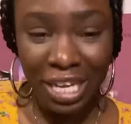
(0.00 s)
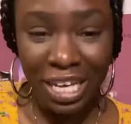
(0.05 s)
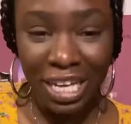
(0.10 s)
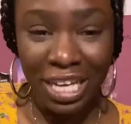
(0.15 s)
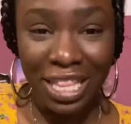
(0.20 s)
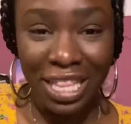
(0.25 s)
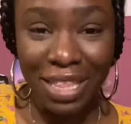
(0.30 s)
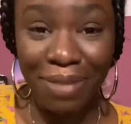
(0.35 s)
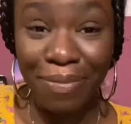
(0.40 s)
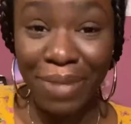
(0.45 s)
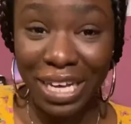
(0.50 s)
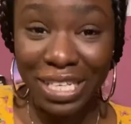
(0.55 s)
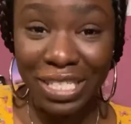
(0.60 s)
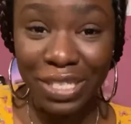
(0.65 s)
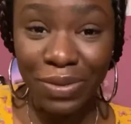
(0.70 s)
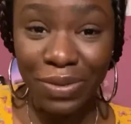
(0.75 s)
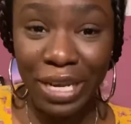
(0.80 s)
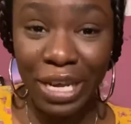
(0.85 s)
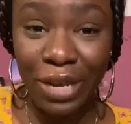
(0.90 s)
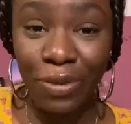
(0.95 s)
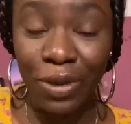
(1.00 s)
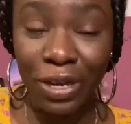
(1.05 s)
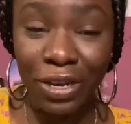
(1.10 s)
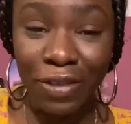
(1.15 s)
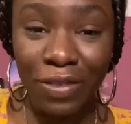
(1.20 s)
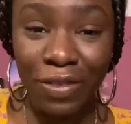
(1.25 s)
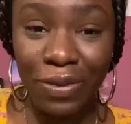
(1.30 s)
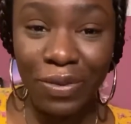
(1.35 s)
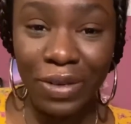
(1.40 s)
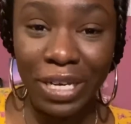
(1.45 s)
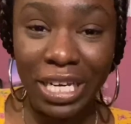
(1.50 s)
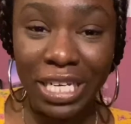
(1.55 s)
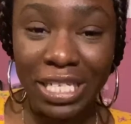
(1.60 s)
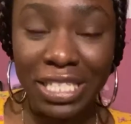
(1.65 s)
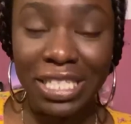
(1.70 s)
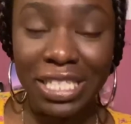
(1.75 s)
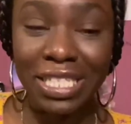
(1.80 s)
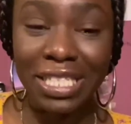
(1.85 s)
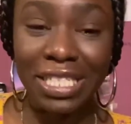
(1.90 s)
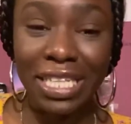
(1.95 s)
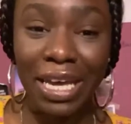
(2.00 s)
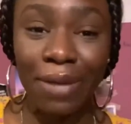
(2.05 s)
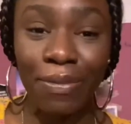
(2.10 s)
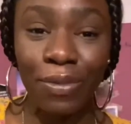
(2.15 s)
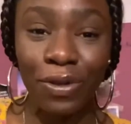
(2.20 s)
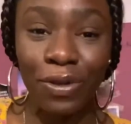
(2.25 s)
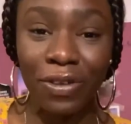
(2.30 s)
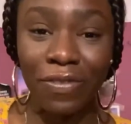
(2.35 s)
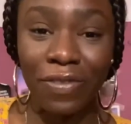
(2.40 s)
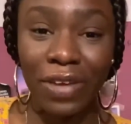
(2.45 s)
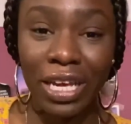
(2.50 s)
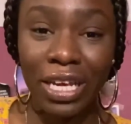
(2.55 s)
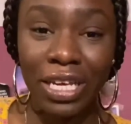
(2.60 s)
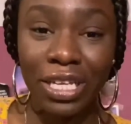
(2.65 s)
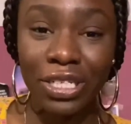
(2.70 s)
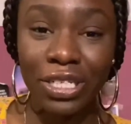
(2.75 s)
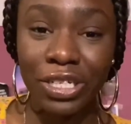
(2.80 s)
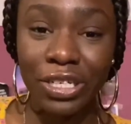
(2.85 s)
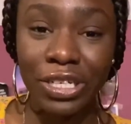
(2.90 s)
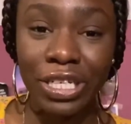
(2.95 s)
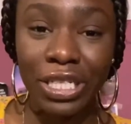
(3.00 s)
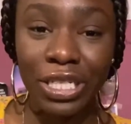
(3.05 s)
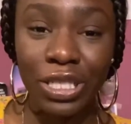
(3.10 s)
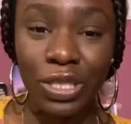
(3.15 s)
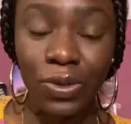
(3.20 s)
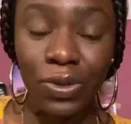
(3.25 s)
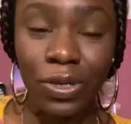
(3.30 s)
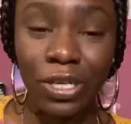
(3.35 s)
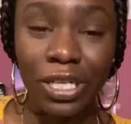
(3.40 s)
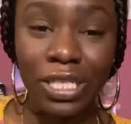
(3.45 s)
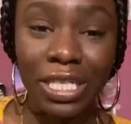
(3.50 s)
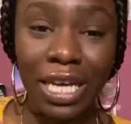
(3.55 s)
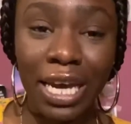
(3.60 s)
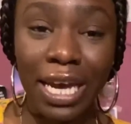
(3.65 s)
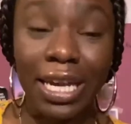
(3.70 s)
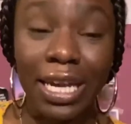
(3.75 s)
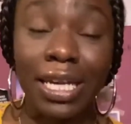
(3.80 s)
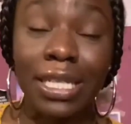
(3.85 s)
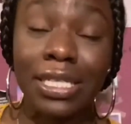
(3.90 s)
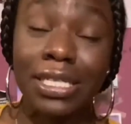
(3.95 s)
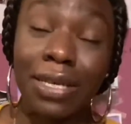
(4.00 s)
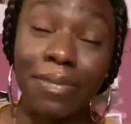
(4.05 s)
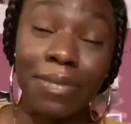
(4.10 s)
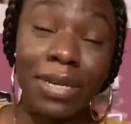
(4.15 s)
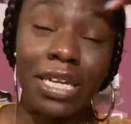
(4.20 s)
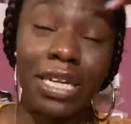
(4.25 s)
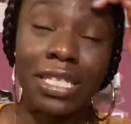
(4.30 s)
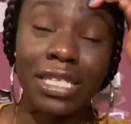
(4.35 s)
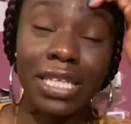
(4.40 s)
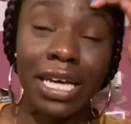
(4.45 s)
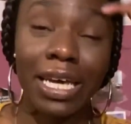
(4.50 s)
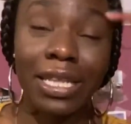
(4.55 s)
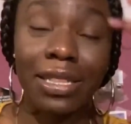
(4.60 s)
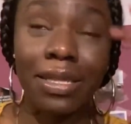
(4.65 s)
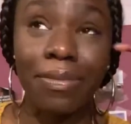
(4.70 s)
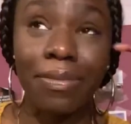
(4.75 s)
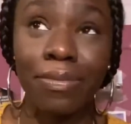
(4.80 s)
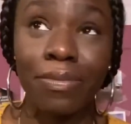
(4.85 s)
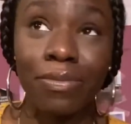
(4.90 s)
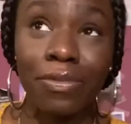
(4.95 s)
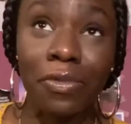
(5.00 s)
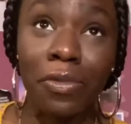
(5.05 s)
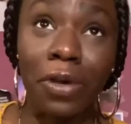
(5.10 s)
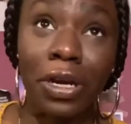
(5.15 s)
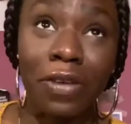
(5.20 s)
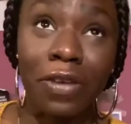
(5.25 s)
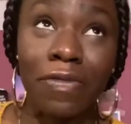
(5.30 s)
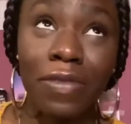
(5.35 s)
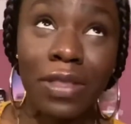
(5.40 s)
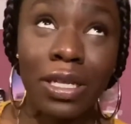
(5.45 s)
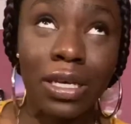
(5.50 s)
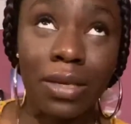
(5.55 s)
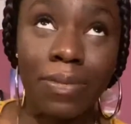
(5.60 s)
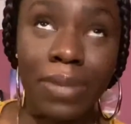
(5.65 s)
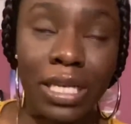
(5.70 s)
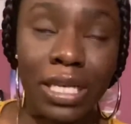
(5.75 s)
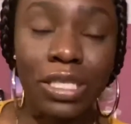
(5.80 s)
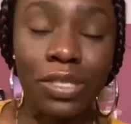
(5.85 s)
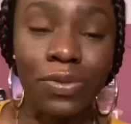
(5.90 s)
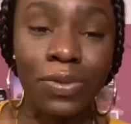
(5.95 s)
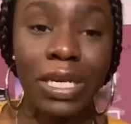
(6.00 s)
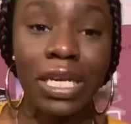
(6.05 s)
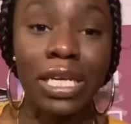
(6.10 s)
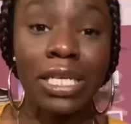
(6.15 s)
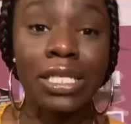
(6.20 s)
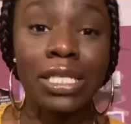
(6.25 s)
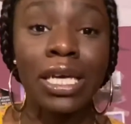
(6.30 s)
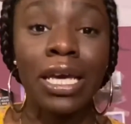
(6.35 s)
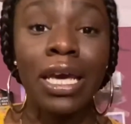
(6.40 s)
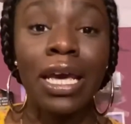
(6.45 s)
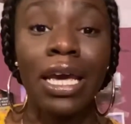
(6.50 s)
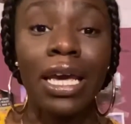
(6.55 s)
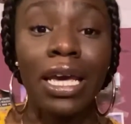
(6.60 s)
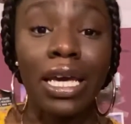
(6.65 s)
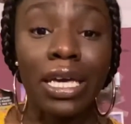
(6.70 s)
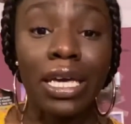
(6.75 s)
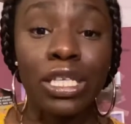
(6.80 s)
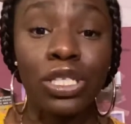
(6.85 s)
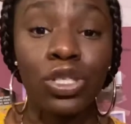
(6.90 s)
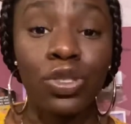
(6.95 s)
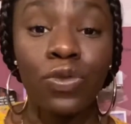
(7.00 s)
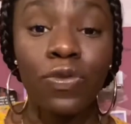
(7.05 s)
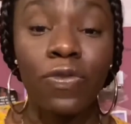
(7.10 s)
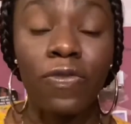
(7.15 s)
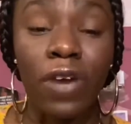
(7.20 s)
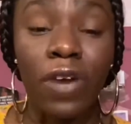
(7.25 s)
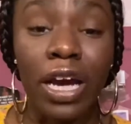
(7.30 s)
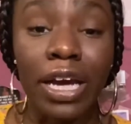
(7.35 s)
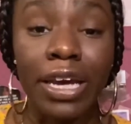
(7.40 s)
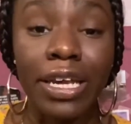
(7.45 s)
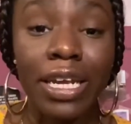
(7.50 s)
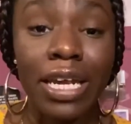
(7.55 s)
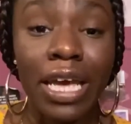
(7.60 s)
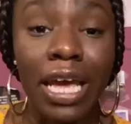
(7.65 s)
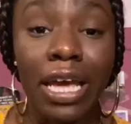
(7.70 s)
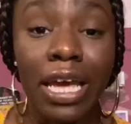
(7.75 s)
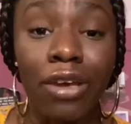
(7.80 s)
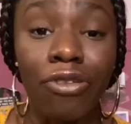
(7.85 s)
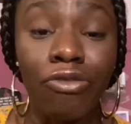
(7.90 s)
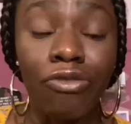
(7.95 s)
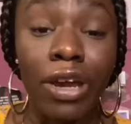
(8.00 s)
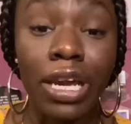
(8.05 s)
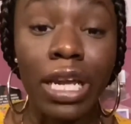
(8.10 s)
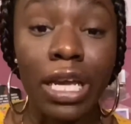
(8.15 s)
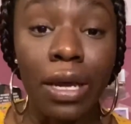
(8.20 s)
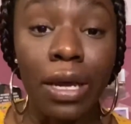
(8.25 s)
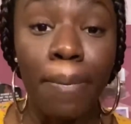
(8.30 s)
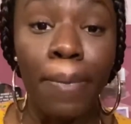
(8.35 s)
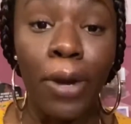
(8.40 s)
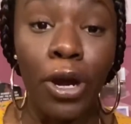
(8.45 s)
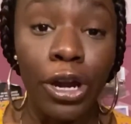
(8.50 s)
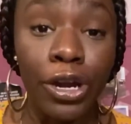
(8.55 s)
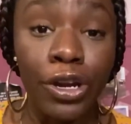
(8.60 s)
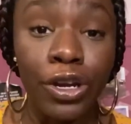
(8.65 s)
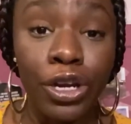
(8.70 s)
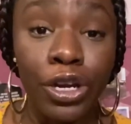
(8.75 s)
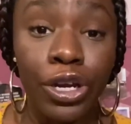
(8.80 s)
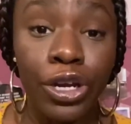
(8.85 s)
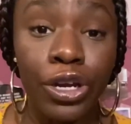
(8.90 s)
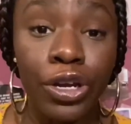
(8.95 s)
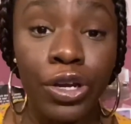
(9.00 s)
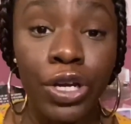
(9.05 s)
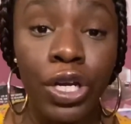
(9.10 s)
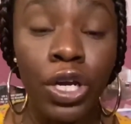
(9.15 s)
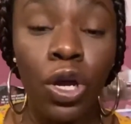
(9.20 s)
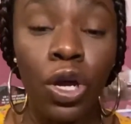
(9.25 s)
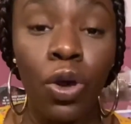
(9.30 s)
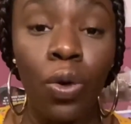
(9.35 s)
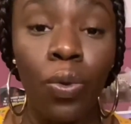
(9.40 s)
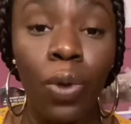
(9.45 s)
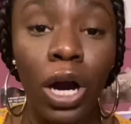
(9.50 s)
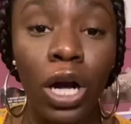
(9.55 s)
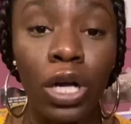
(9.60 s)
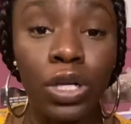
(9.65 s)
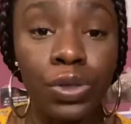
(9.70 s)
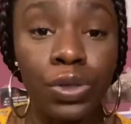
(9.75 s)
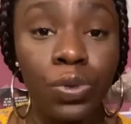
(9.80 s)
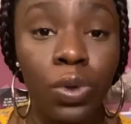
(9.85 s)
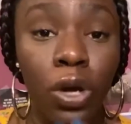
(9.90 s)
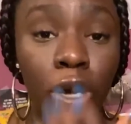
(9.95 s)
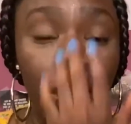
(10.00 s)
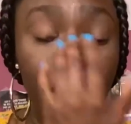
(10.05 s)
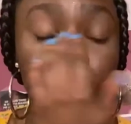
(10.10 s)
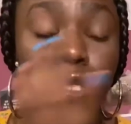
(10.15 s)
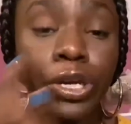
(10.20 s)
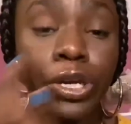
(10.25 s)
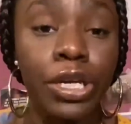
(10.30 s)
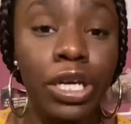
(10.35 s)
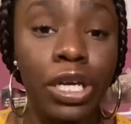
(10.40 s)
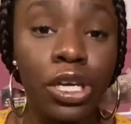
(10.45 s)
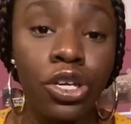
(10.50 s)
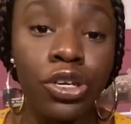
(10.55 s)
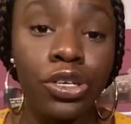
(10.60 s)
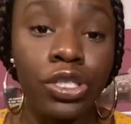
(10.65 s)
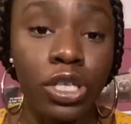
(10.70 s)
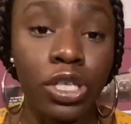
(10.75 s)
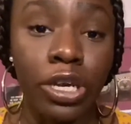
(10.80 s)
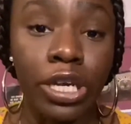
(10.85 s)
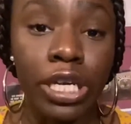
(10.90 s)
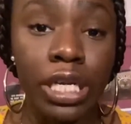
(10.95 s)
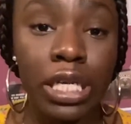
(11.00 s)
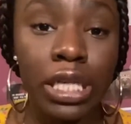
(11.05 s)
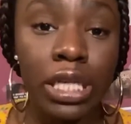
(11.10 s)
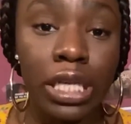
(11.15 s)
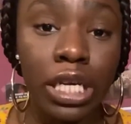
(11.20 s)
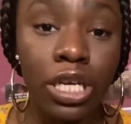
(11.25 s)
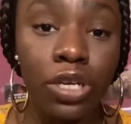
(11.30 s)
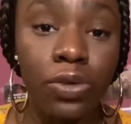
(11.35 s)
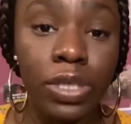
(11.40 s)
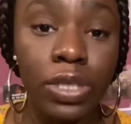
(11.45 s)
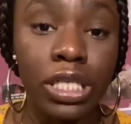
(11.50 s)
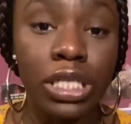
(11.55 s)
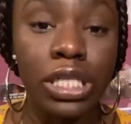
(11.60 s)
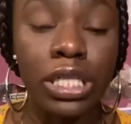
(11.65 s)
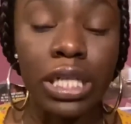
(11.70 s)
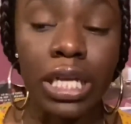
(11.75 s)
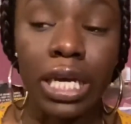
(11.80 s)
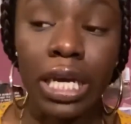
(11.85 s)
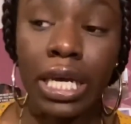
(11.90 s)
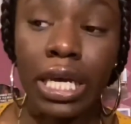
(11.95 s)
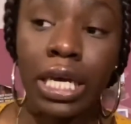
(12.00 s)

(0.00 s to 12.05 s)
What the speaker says: the best way, one of the ways to stay motivated during this quarantine, and to me it's like one of the best ways, is to find a running partner while you are learning your target language. Like,